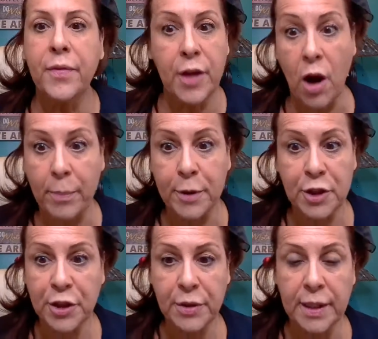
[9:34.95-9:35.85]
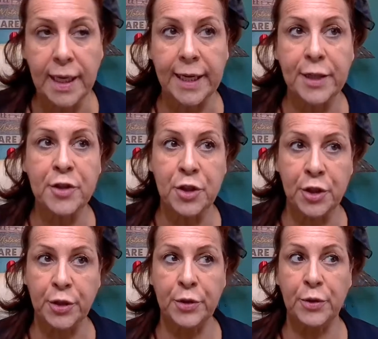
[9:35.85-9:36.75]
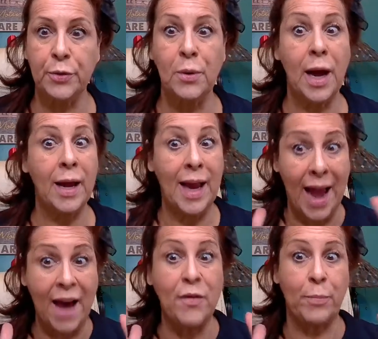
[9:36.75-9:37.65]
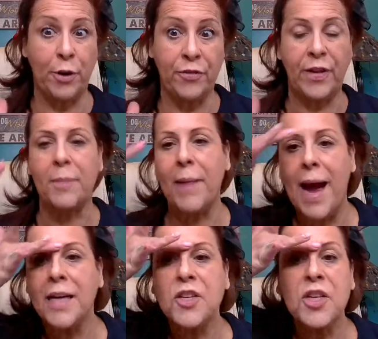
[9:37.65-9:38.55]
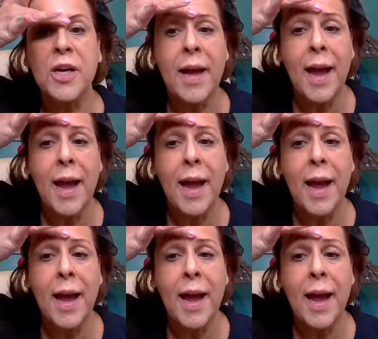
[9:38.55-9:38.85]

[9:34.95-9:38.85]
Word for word: the opportunity to have a perfect match.